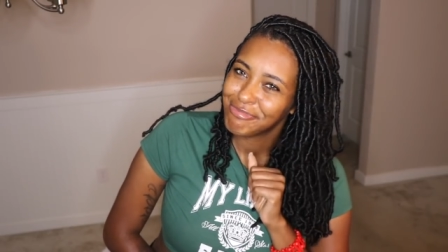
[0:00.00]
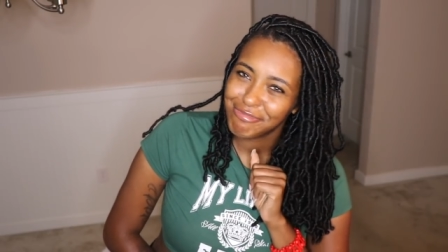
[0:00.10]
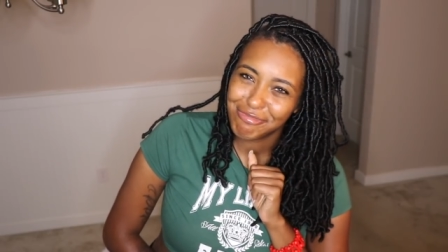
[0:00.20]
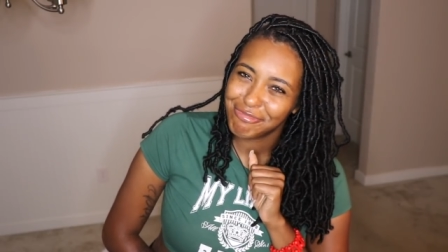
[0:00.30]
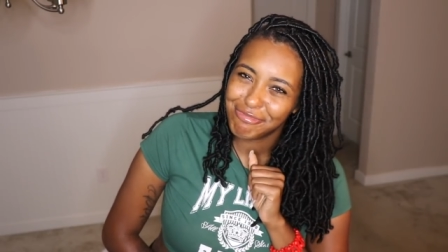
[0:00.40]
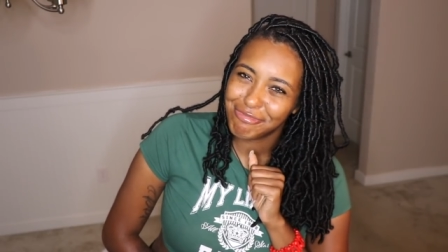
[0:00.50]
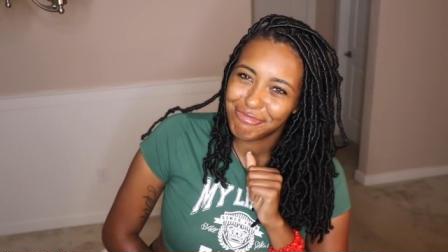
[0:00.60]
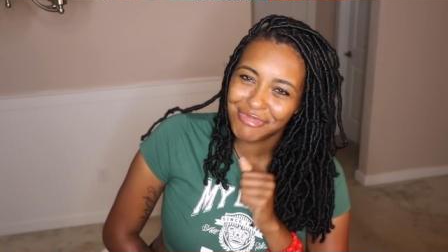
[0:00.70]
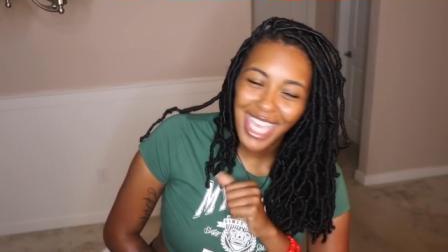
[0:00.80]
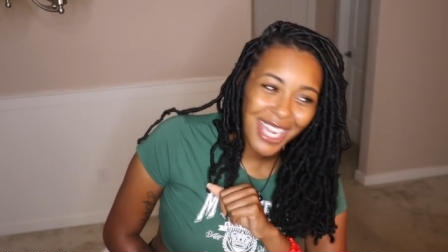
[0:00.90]

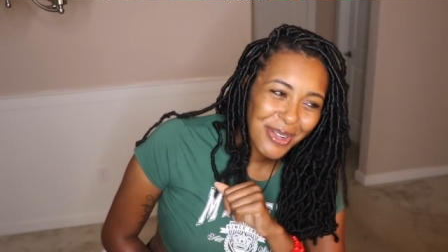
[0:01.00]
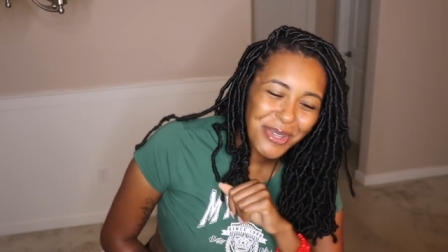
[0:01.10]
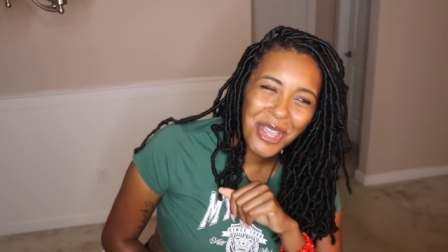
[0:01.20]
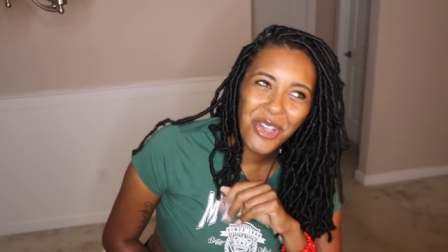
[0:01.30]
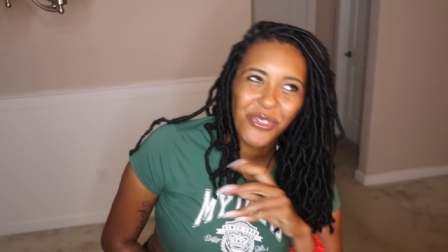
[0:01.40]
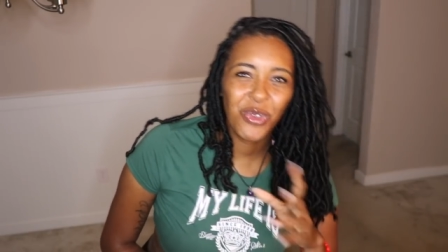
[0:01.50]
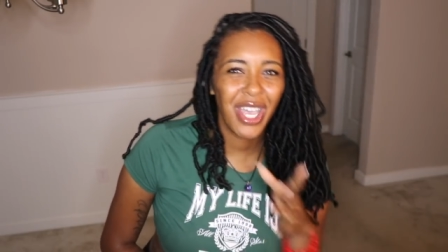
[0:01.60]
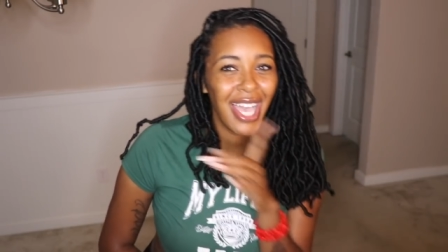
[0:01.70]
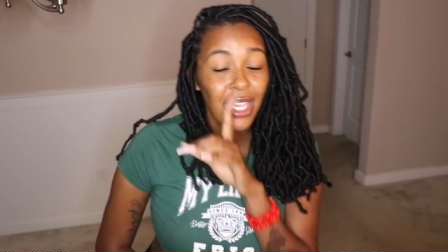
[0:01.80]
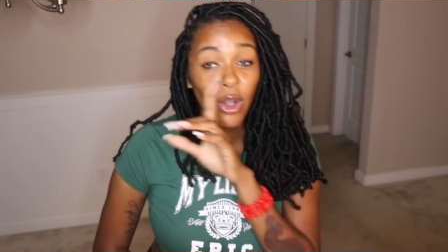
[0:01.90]
I don't know. If you
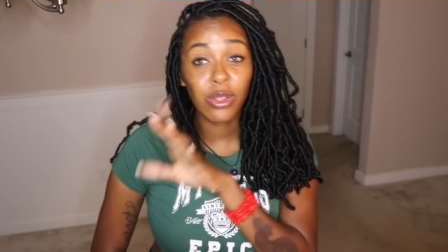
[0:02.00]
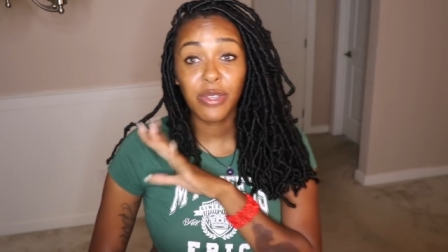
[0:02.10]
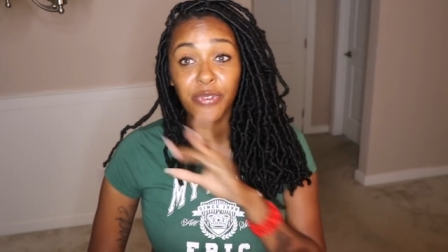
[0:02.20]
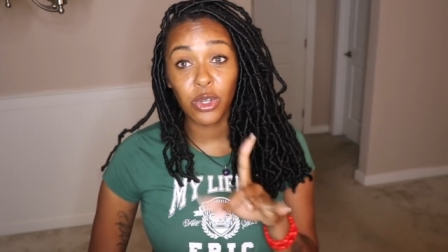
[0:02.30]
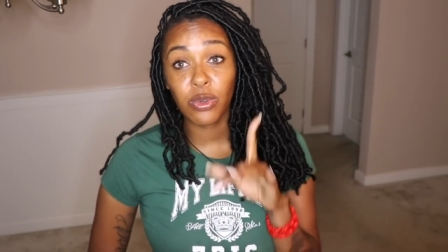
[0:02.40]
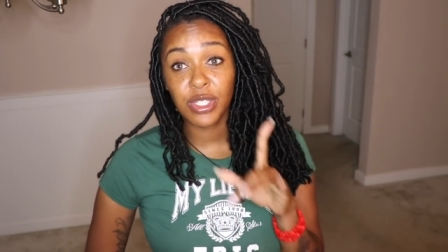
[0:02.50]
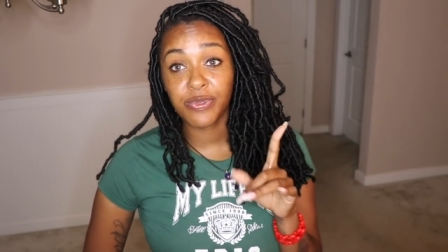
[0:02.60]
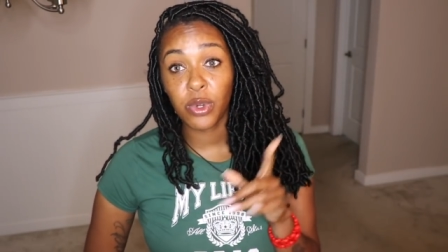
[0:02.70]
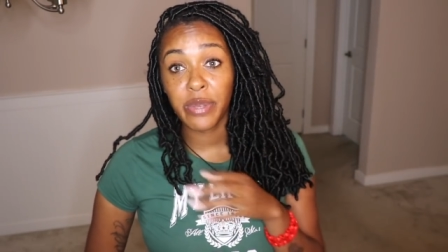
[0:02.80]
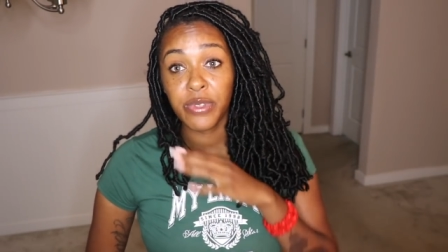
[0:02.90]
got only for who it's
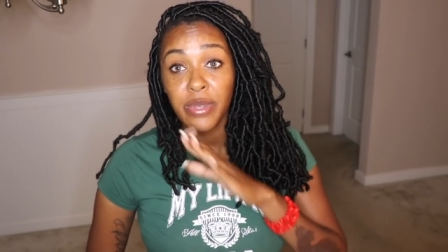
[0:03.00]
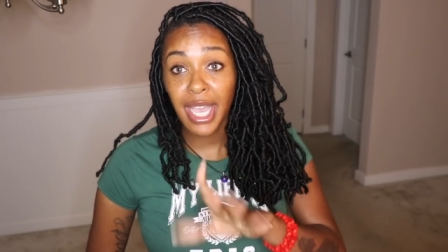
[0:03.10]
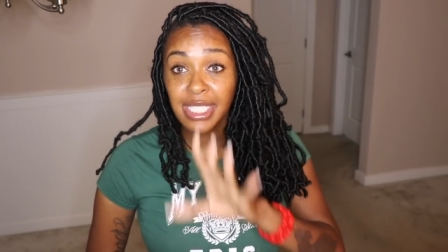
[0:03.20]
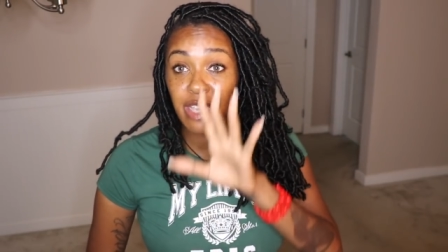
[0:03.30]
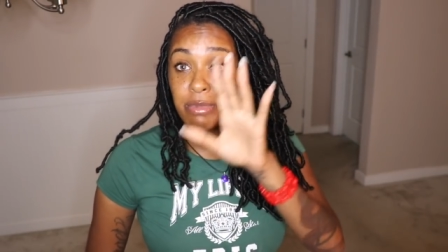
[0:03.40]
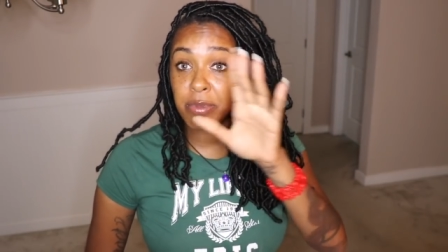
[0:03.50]
for, if you guys have